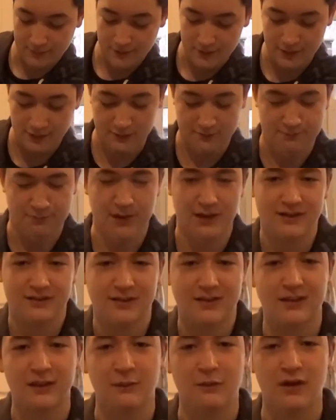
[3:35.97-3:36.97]
It's
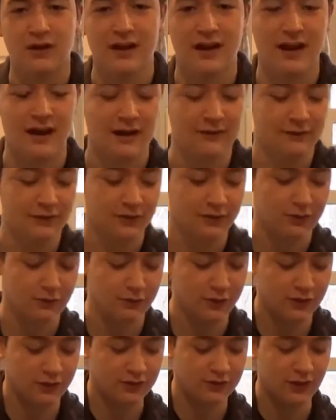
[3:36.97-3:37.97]
basically 1/2. You just
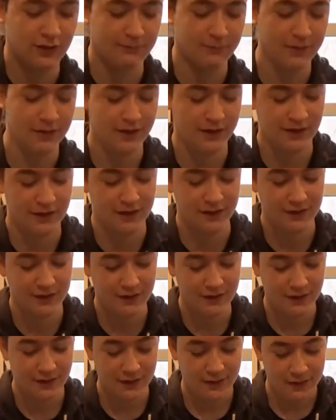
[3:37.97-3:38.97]
want to dump it
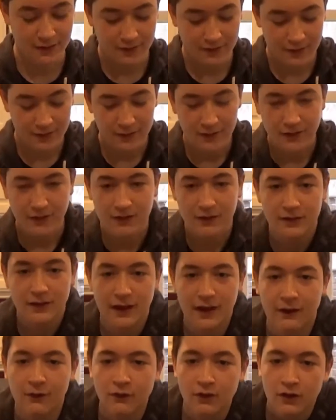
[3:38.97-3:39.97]
in.
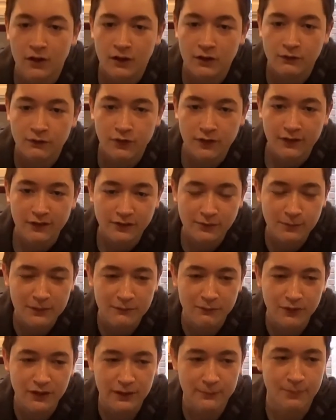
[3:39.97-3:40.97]
Now, for this to be
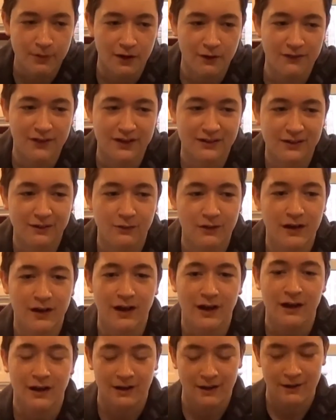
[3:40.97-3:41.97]
really perfect, you want
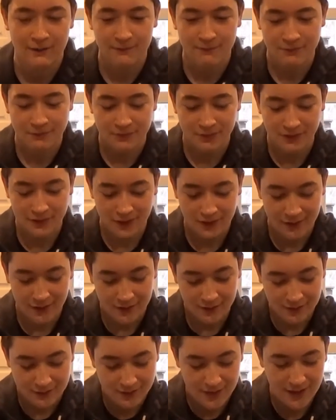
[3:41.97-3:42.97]
to
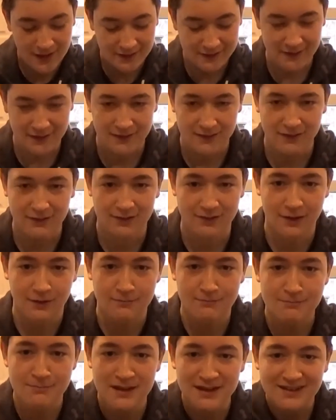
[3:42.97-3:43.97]
take this and start
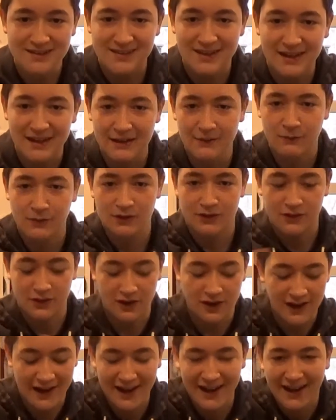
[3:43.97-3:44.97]
mixing it with your
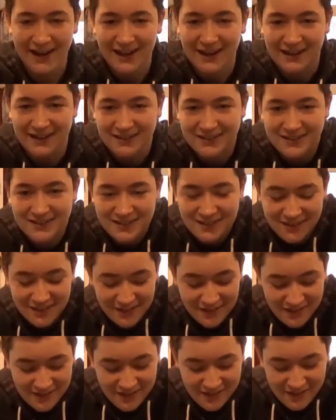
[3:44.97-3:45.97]
hands.
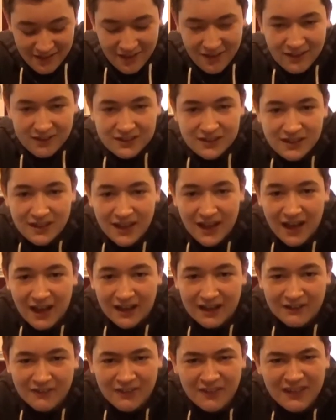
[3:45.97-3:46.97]

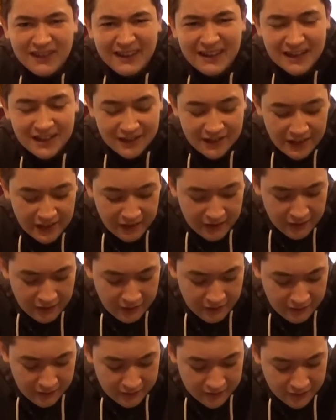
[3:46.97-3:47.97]
Yeah, you really get in there
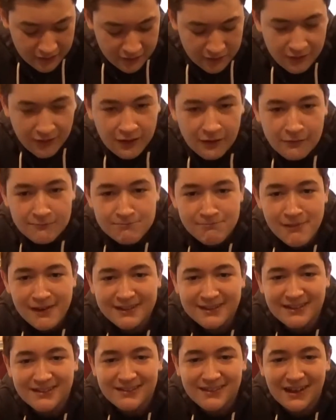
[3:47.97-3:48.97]
and just make
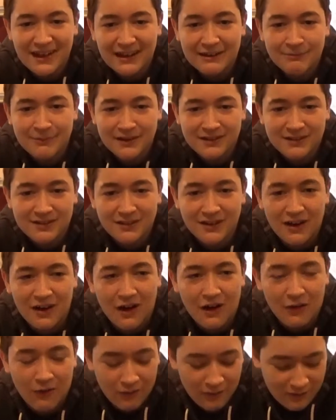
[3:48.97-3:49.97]
this cake mix your
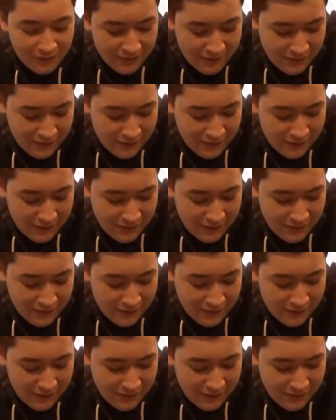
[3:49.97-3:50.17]
own.